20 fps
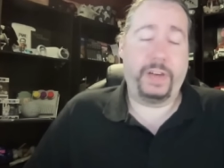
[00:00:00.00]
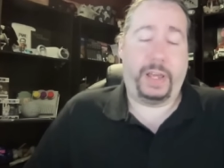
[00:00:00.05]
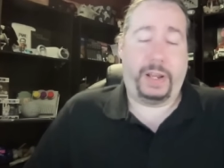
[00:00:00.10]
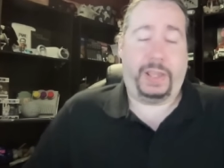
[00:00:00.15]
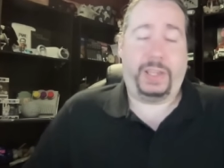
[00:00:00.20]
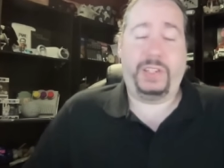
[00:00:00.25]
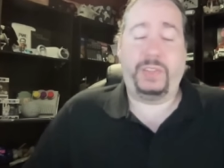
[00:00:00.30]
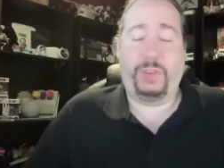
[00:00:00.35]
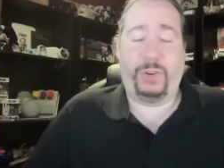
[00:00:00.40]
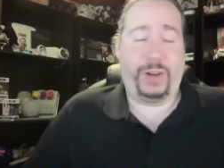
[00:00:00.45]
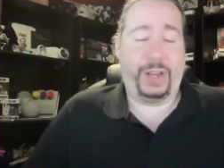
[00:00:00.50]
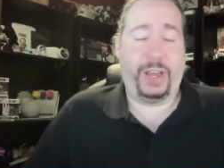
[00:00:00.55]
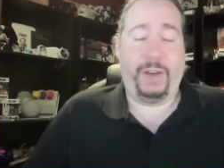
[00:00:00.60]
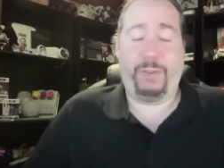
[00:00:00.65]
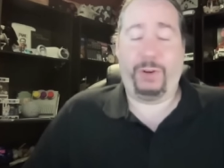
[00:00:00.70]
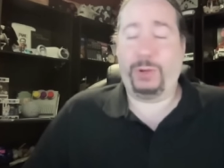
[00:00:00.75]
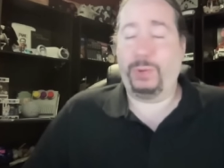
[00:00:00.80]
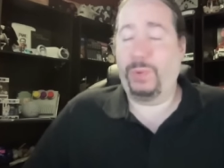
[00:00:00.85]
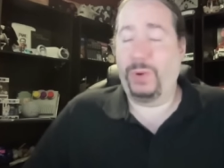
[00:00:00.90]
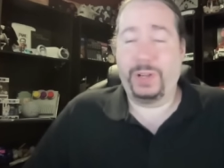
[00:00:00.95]
headaches for
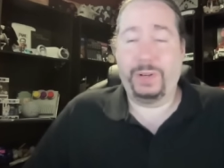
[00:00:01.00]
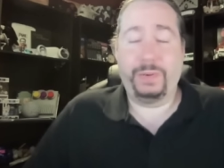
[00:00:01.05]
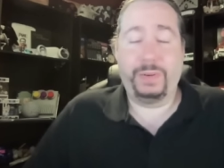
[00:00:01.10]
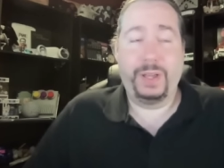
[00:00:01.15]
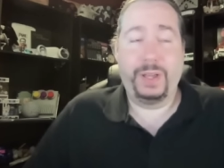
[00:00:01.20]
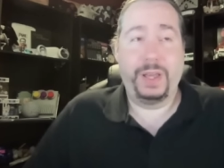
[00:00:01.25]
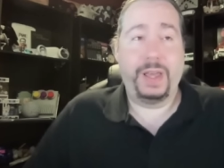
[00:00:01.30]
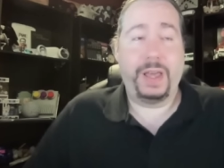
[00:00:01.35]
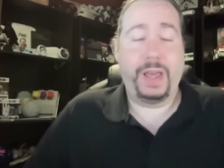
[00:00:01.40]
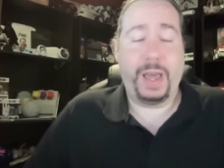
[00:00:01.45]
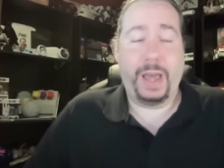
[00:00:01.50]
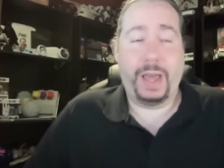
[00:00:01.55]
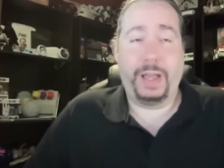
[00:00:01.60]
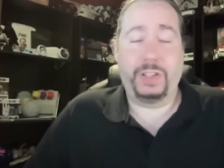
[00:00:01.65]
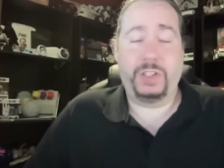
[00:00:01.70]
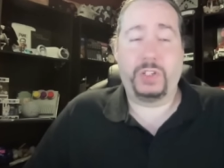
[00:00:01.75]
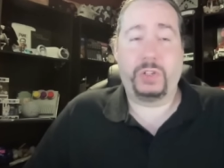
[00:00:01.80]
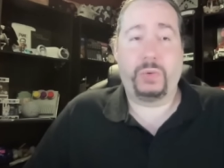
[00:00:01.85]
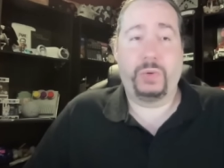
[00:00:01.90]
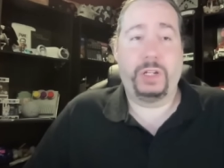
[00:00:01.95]
everyone
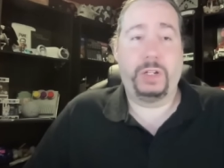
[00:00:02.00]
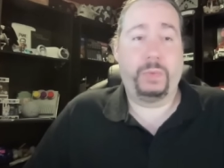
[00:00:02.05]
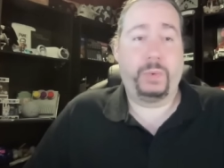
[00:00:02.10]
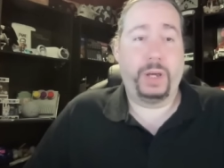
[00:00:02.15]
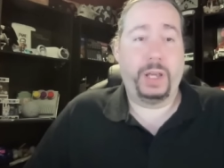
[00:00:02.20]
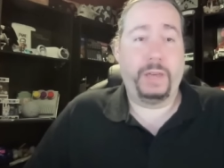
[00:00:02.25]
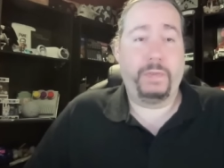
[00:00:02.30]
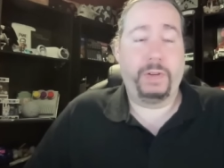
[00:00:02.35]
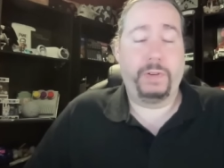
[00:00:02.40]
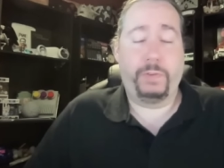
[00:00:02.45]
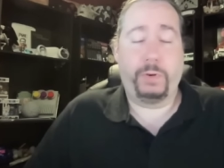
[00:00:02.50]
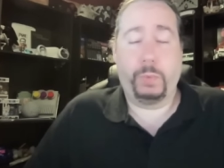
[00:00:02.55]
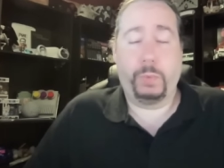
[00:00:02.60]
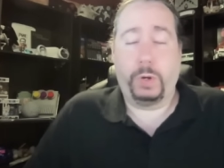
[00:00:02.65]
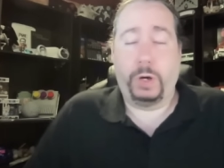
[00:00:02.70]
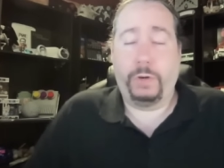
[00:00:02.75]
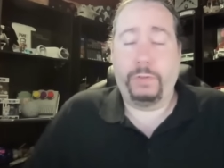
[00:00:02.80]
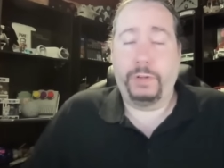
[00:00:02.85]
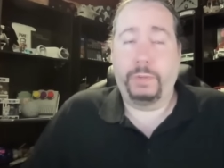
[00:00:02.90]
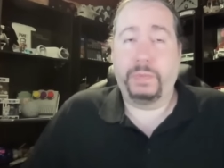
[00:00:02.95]
at Screenwave and for
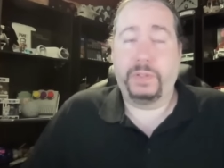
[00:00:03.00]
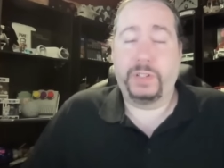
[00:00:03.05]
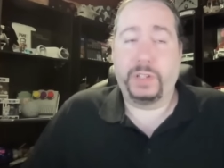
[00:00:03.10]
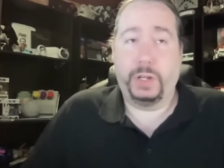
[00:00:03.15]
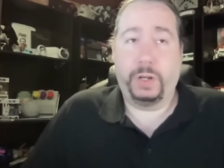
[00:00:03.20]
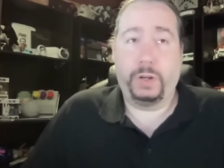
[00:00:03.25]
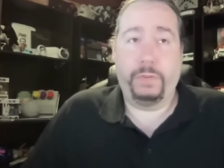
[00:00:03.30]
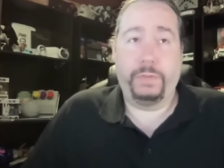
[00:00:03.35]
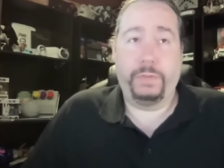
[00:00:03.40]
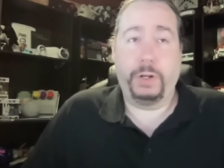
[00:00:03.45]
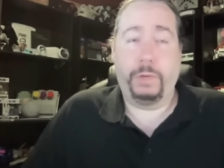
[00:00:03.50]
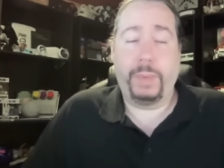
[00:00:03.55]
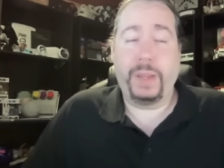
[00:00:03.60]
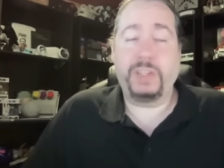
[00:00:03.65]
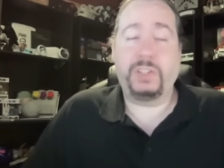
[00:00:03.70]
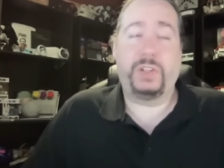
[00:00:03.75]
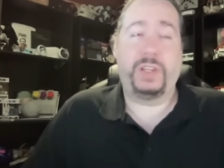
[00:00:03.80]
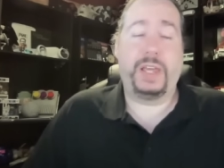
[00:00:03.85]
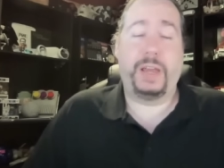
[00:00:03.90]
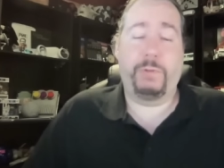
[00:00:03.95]
Rolfe himself. You know,
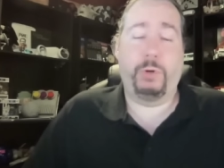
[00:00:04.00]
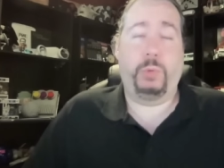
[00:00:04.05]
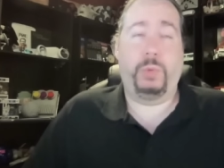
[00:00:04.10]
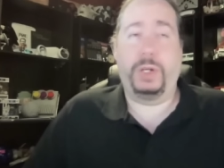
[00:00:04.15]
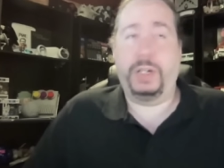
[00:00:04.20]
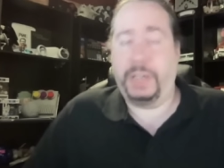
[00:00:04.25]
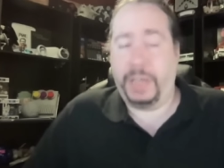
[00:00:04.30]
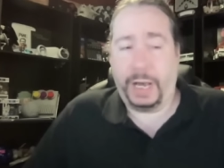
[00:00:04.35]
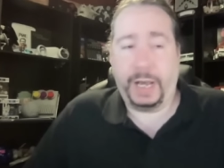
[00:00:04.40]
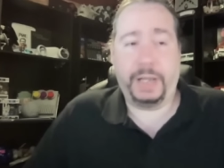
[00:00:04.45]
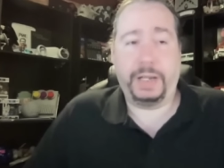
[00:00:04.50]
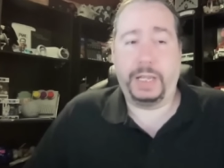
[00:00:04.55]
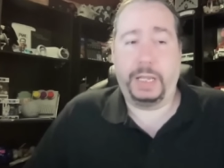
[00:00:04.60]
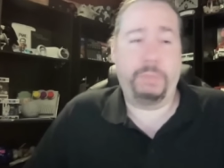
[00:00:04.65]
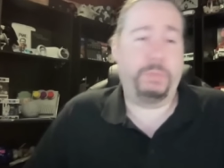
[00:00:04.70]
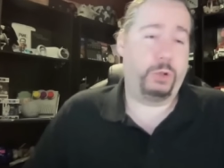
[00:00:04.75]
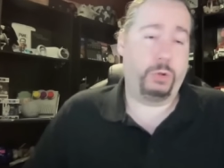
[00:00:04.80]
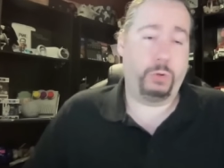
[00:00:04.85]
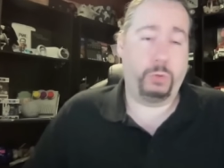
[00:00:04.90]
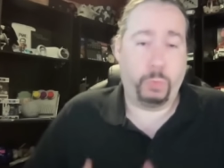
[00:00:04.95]
basically everyone not
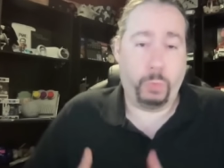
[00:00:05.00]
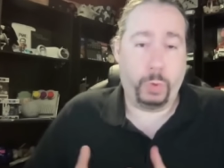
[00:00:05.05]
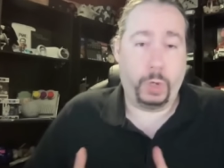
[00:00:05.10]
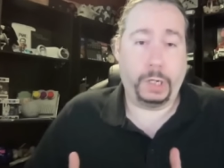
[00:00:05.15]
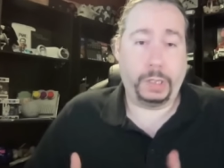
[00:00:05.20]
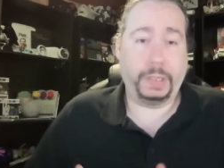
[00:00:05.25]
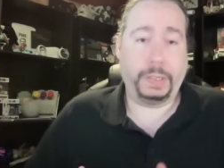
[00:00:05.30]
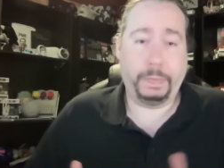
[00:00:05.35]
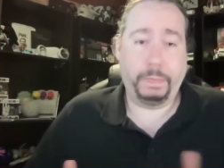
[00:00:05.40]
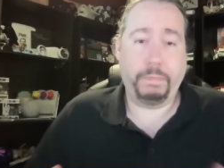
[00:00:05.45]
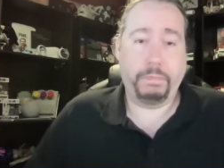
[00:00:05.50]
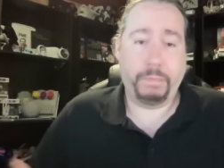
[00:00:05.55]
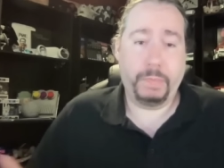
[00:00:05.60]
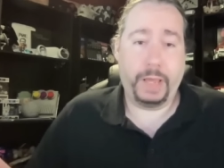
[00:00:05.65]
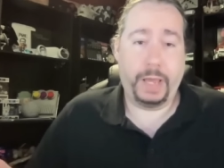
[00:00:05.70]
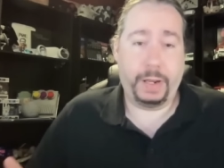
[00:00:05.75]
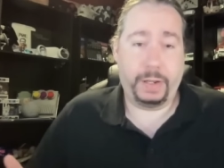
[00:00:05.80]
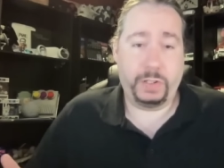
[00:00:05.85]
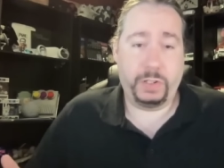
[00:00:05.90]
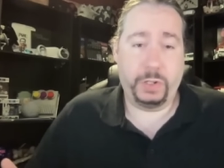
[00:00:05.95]
named Newt Wallen
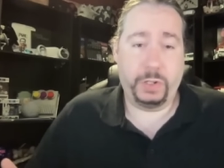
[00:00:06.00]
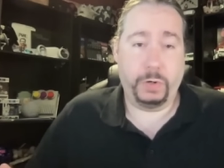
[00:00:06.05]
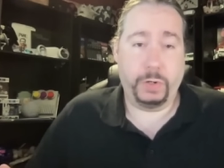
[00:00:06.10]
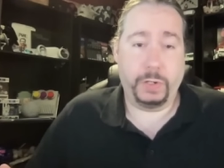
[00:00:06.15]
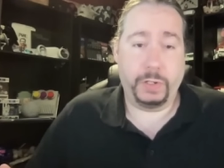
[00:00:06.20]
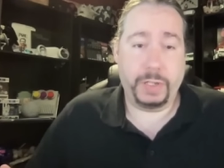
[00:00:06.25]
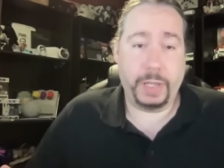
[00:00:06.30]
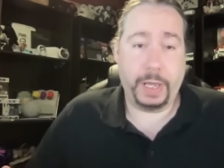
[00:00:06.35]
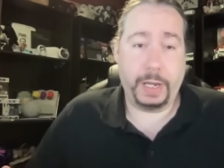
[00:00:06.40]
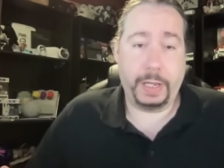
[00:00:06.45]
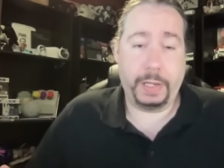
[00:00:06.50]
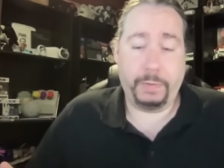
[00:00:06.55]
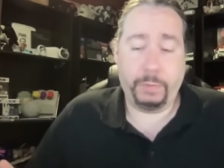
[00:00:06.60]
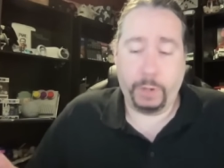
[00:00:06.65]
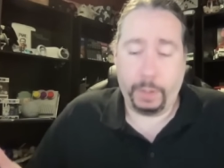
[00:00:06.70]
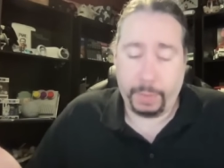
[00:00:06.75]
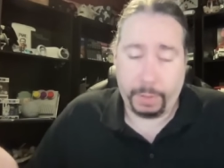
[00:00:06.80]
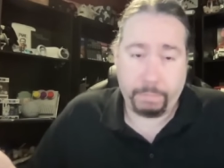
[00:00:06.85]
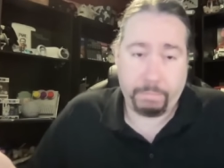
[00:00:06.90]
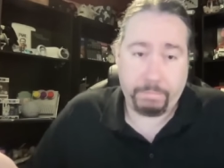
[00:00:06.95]
had a serious headache
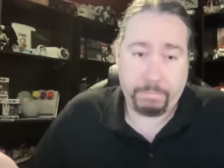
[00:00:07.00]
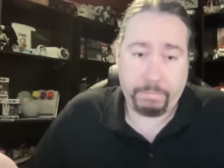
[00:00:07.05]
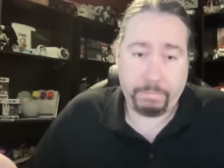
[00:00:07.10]
from it.